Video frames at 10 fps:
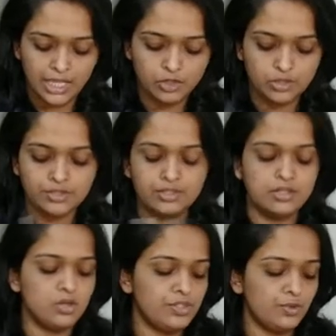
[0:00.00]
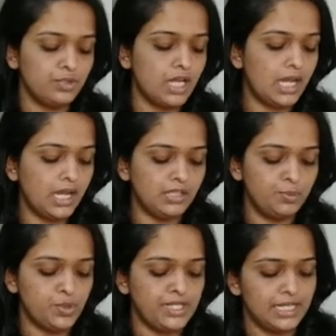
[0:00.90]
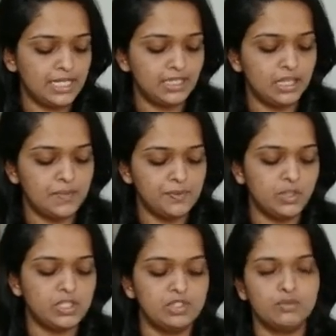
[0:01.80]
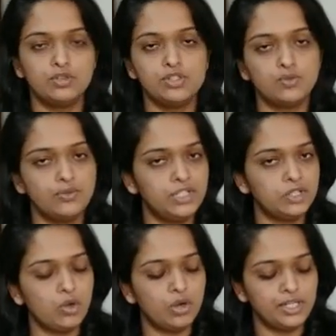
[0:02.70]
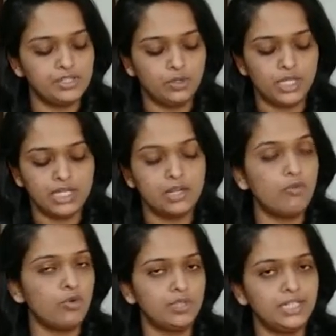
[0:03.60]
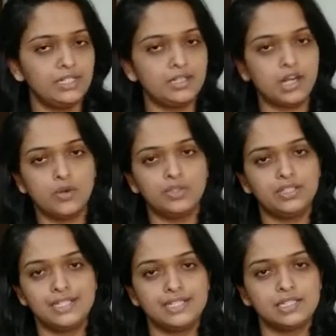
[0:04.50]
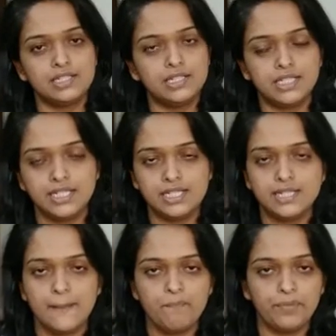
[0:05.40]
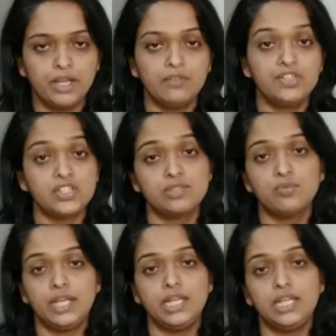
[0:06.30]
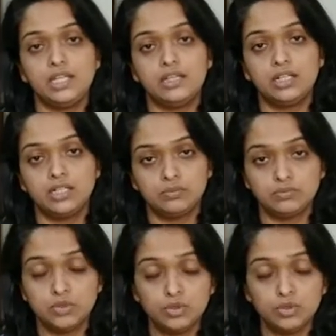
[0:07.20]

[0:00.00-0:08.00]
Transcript: and also the another pro is that it comes with a swivel cord so you can rotate it around 360 degrees uh, which is very um,